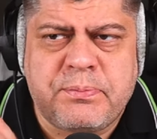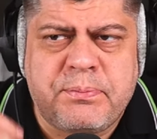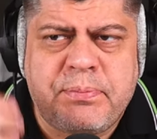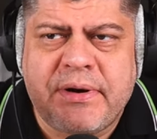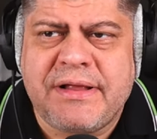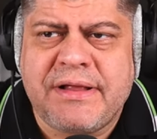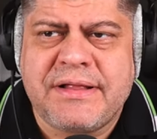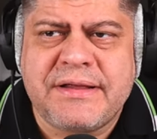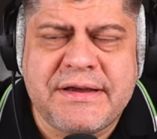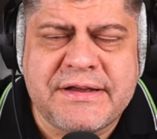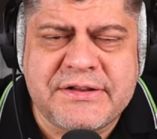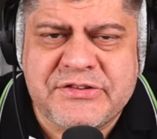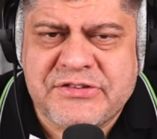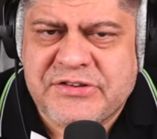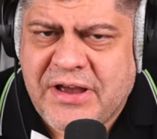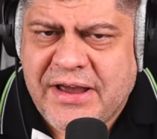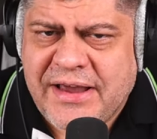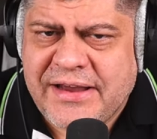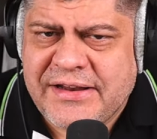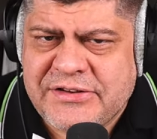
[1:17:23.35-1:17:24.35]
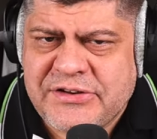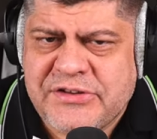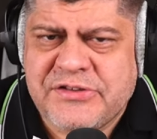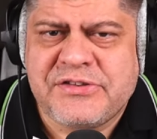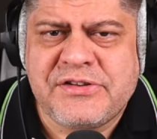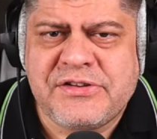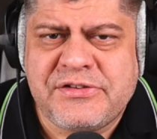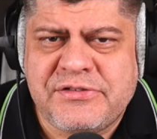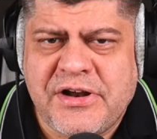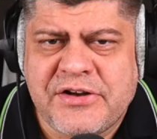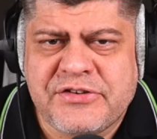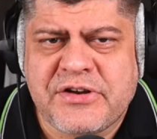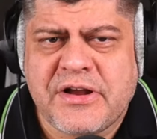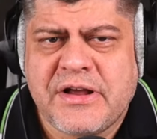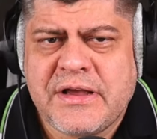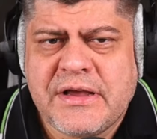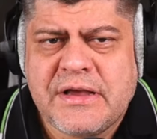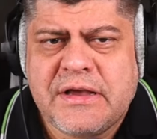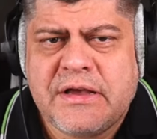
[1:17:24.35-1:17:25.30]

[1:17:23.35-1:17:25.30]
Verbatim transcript: brilliant scientists in Russia,